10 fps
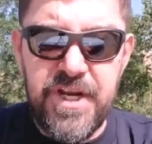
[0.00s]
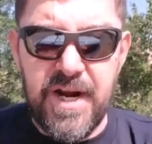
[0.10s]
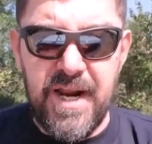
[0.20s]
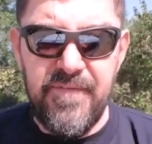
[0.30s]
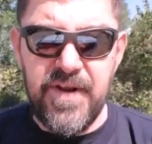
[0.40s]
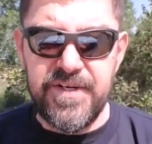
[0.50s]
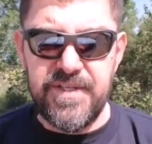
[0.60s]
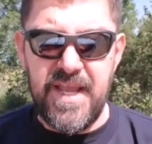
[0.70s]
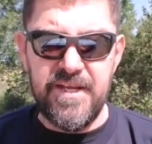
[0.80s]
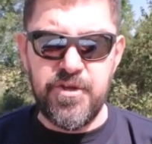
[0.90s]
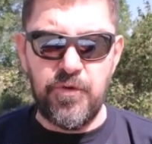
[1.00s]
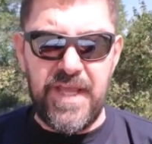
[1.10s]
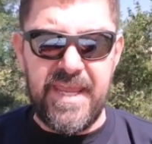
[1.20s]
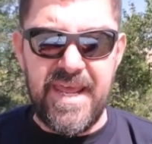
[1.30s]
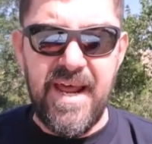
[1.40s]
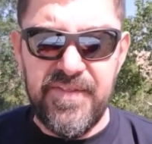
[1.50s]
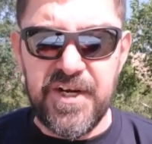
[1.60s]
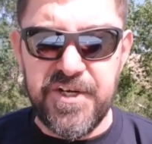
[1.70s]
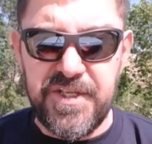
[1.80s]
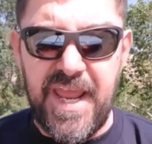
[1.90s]
their understanding, so they can
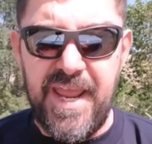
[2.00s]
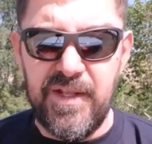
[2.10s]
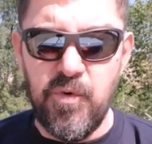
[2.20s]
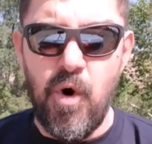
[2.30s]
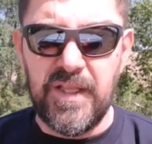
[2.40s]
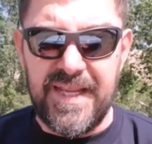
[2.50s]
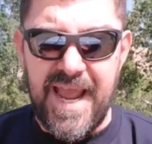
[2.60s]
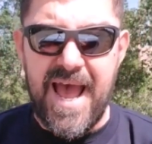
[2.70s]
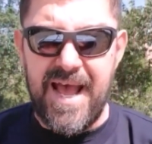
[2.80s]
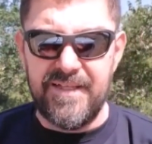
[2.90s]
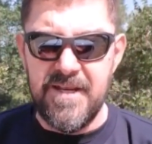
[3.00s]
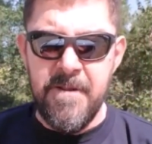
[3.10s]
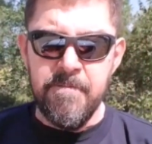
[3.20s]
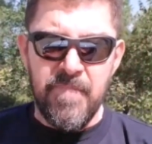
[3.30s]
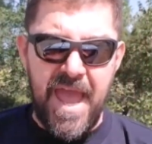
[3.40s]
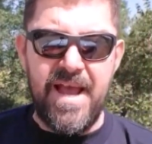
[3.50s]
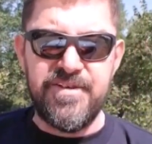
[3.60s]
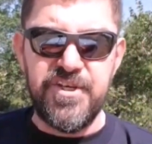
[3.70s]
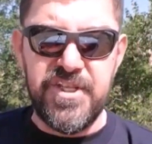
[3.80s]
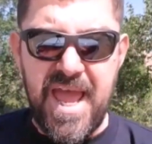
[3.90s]
understand what God has
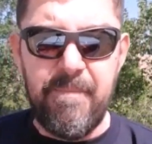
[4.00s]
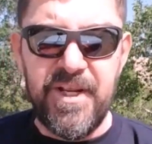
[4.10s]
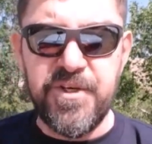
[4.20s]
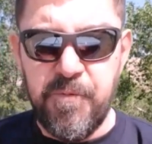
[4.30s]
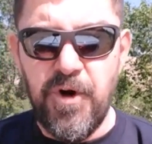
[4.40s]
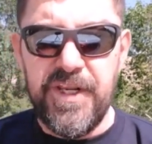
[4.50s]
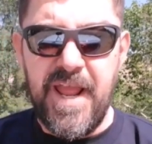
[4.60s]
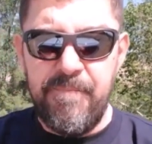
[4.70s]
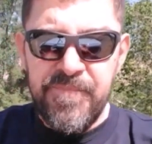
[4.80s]
established for them,